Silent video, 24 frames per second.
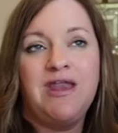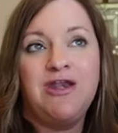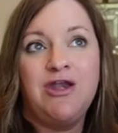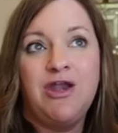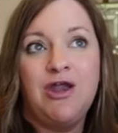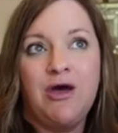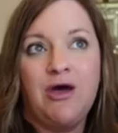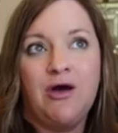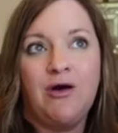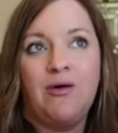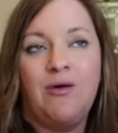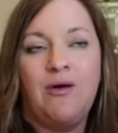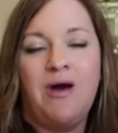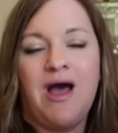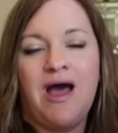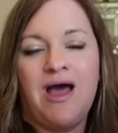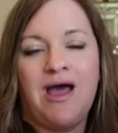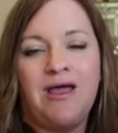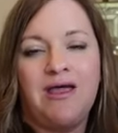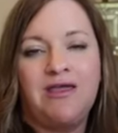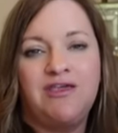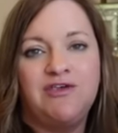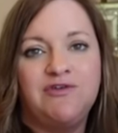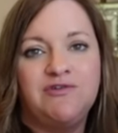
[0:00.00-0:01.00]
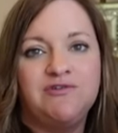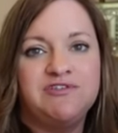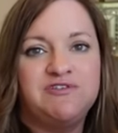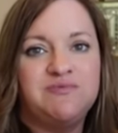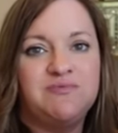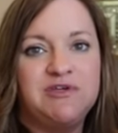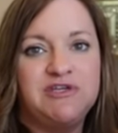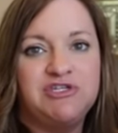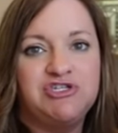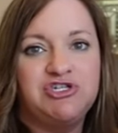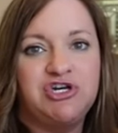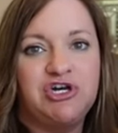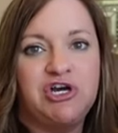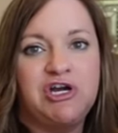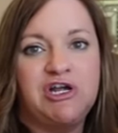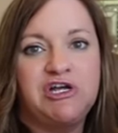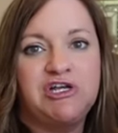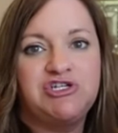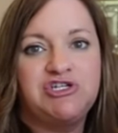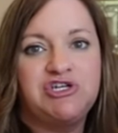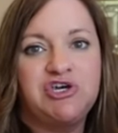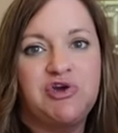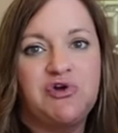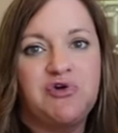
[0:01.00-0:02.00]
know, I use
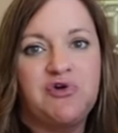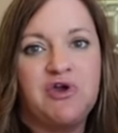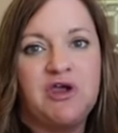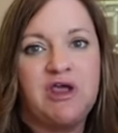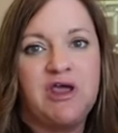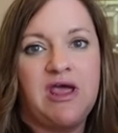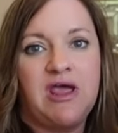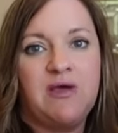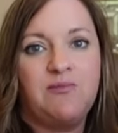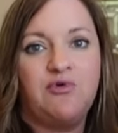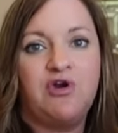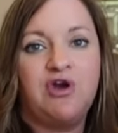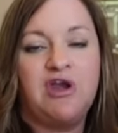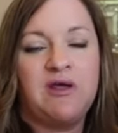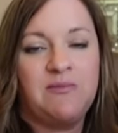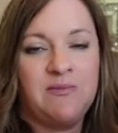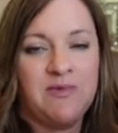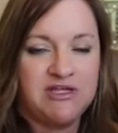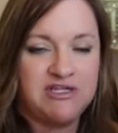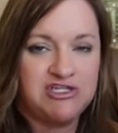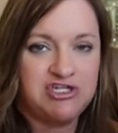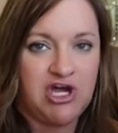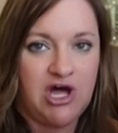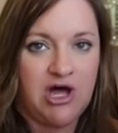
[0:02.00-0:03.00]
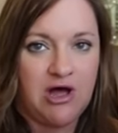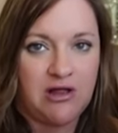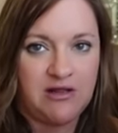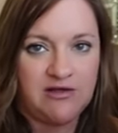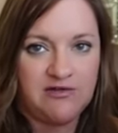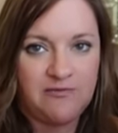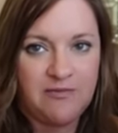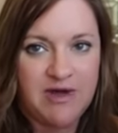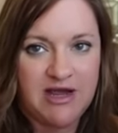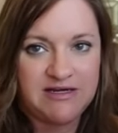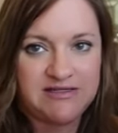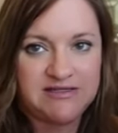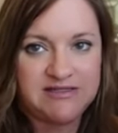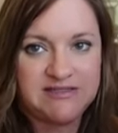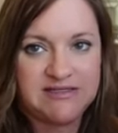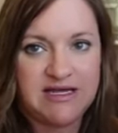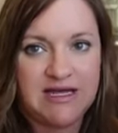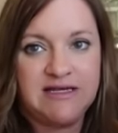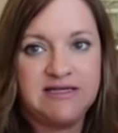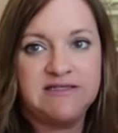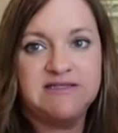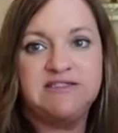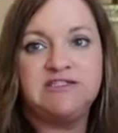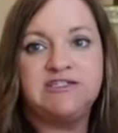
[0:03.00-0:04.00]
Midjourney to create pretty much all of my
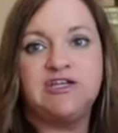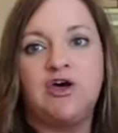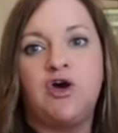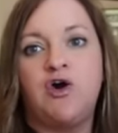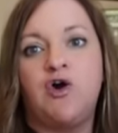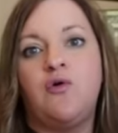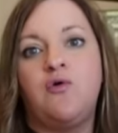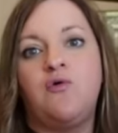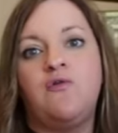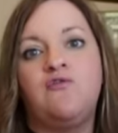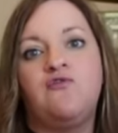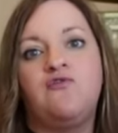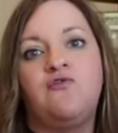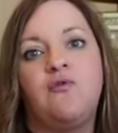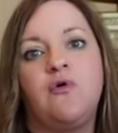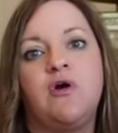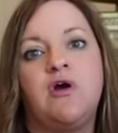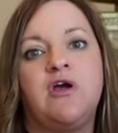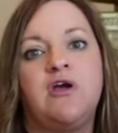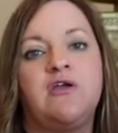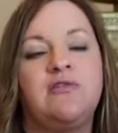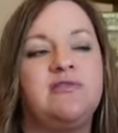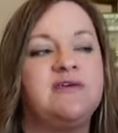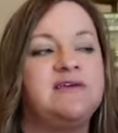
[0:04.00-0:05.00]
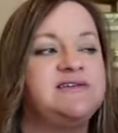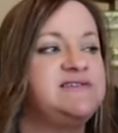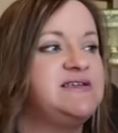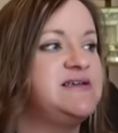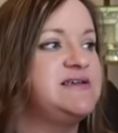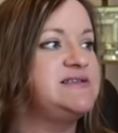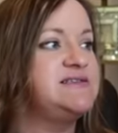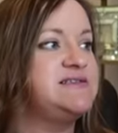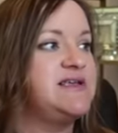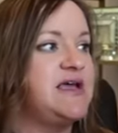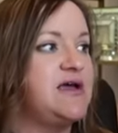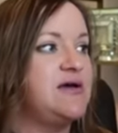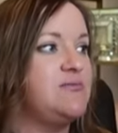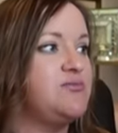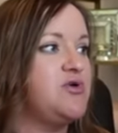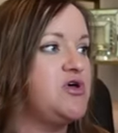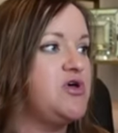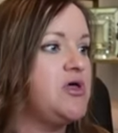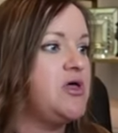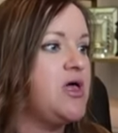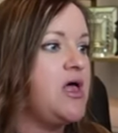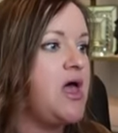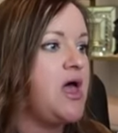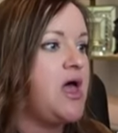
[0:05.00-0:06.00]
designs. So for this
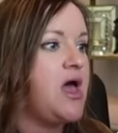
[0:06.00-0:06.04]
example,